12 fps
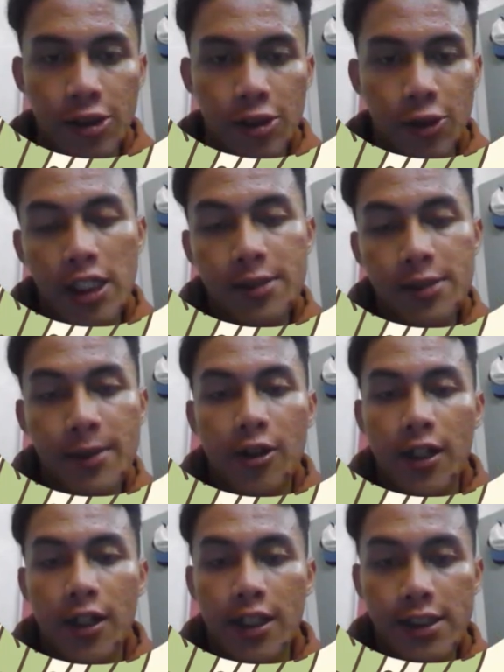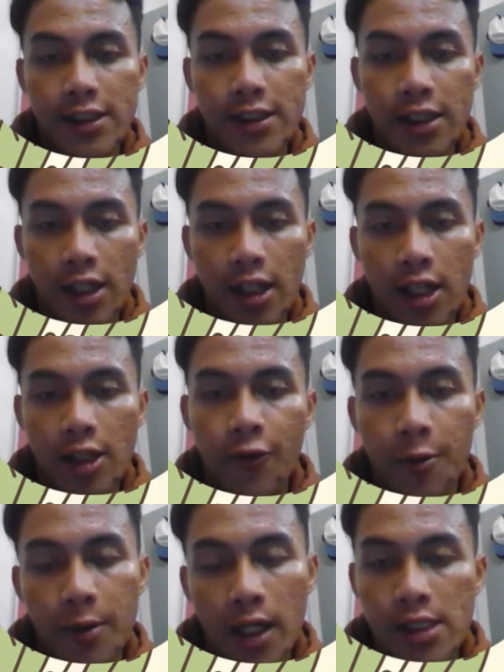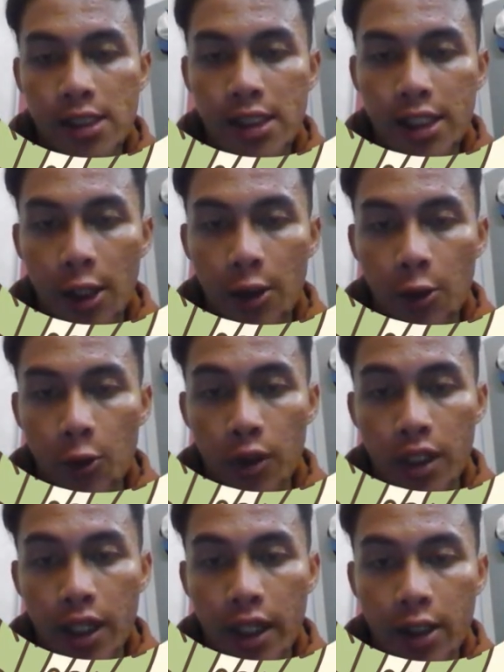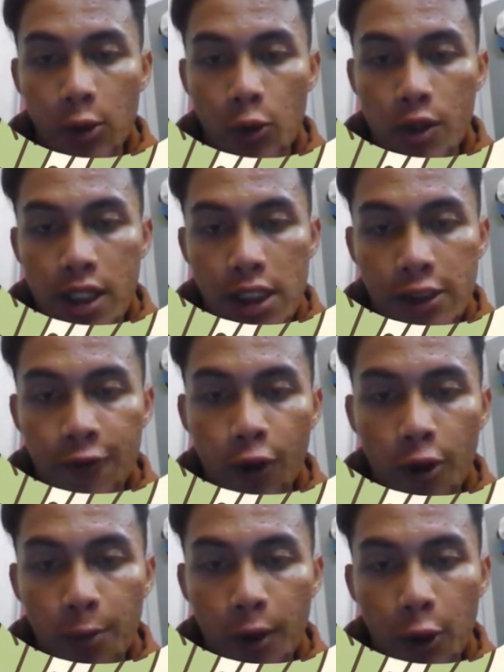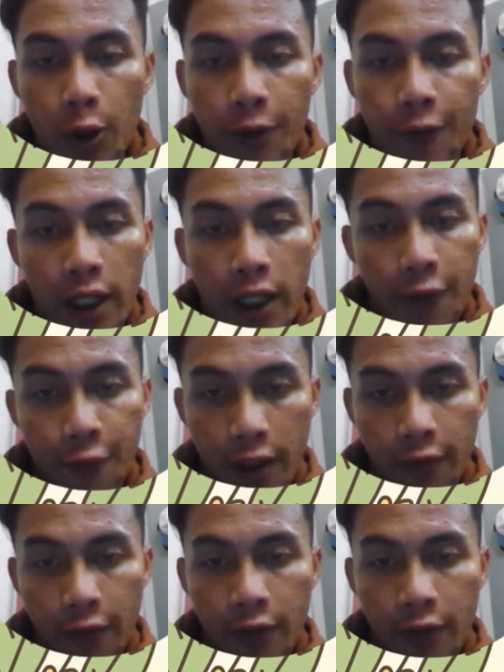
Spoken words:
So last but not least, from the answer that we get, which is 4.1585,